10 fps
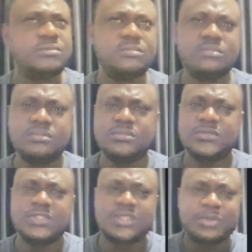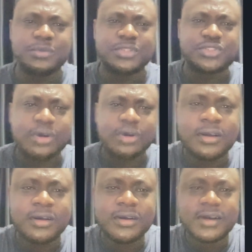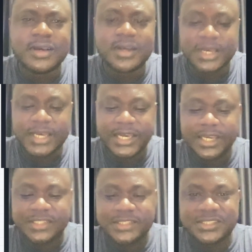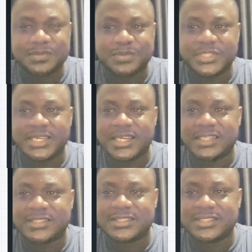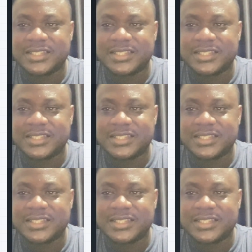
Let me be sure. HTTPS.